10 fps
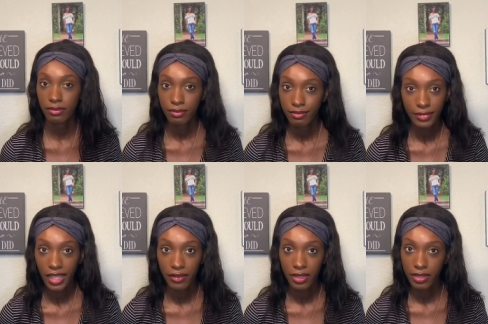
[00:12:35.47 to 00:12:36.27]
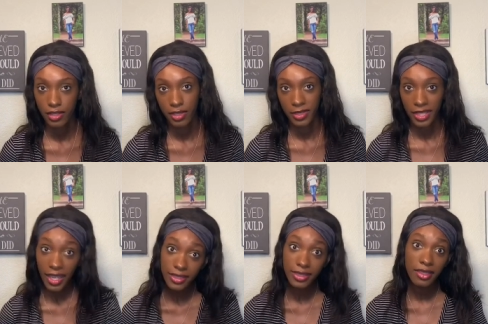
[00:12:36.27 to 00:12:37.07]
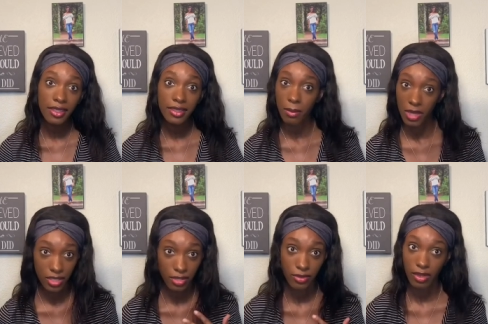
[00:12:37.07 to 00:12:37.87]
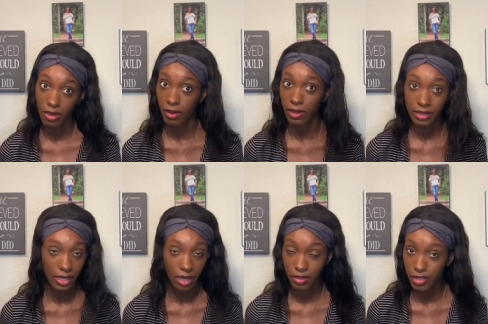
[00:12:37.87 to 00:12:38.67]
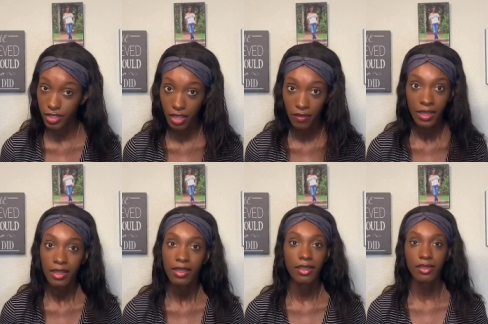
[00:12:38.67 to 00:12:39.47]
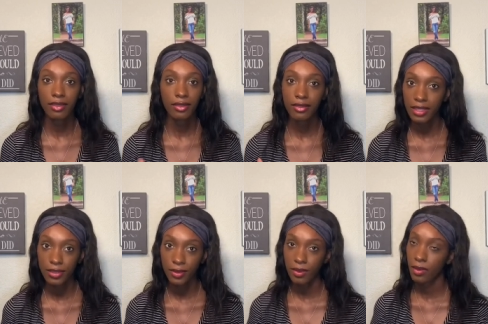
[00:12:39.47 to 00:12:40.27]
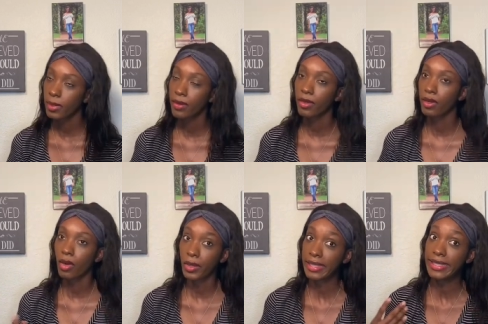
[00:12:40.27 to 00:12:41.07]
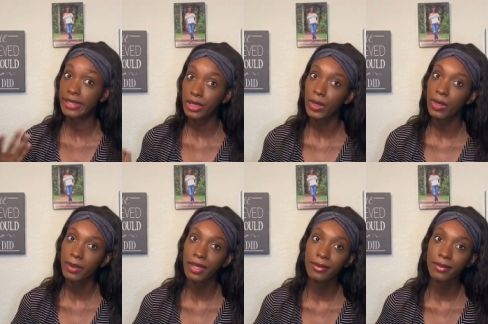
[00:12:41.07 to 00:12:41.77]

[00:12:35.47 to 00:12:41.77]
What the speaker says: given the circumstances, a monster-in-law, all that other stuff, like, you guys don't know about it or need to know about.